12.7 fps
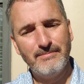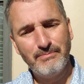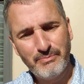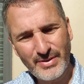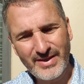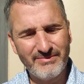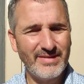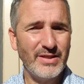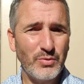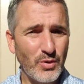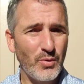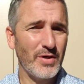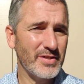but it
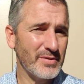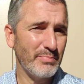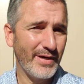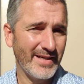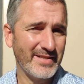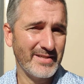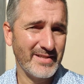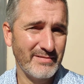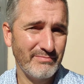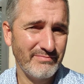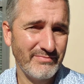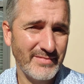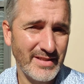requires some practice
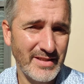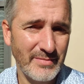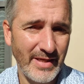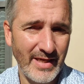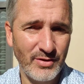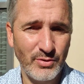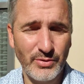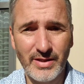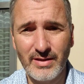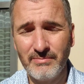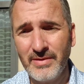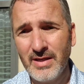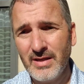and some
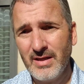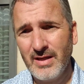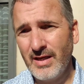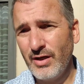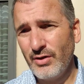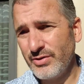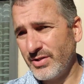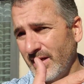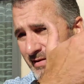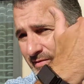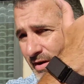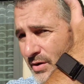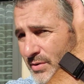hand-holding. And I
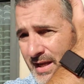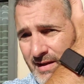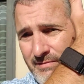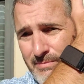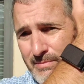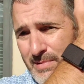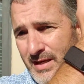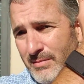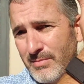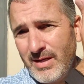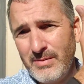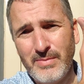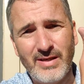also already have many
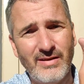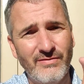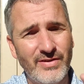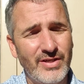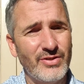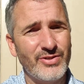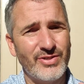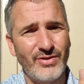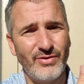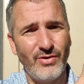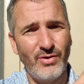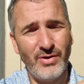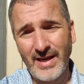videos
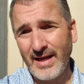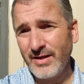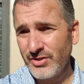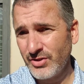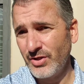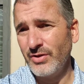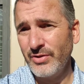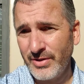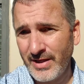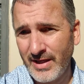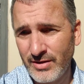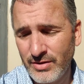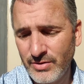on how to start
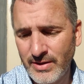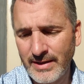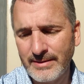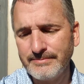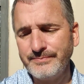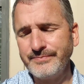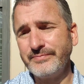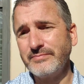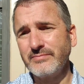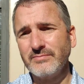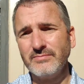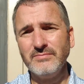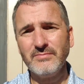learning how to do that.
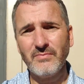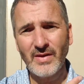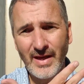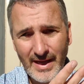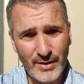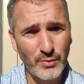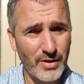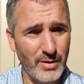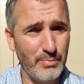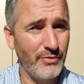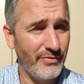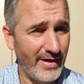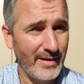And we're going to
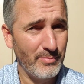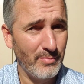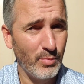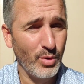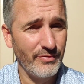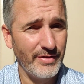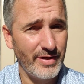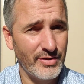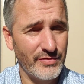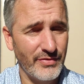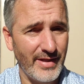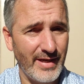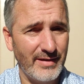provide more videos
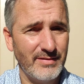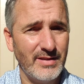for that.